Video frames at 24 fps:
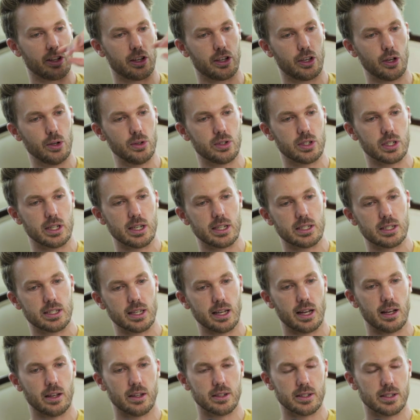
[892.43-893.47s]
Gucci
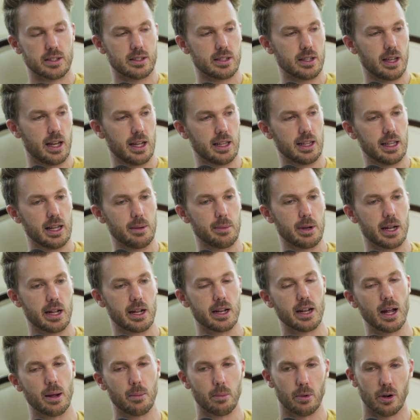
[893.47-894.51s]
sells a limited
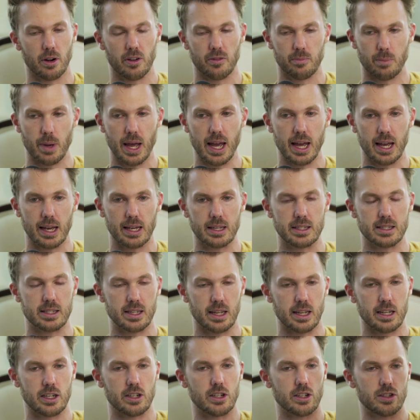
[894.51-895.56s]
number of bags
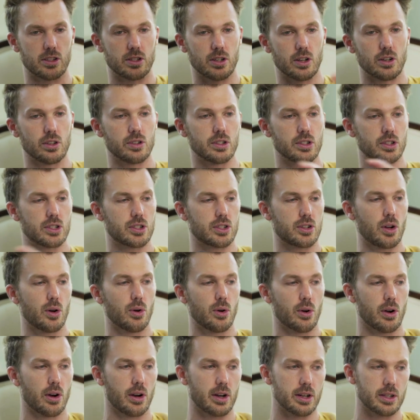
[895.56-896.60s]
into certain
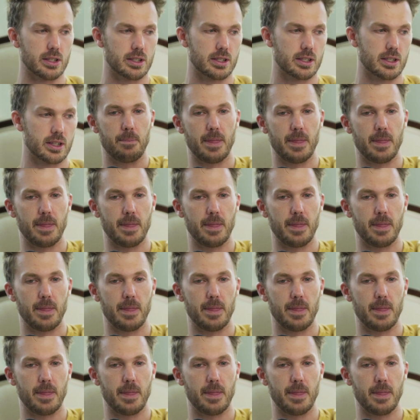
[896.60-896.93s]
stores,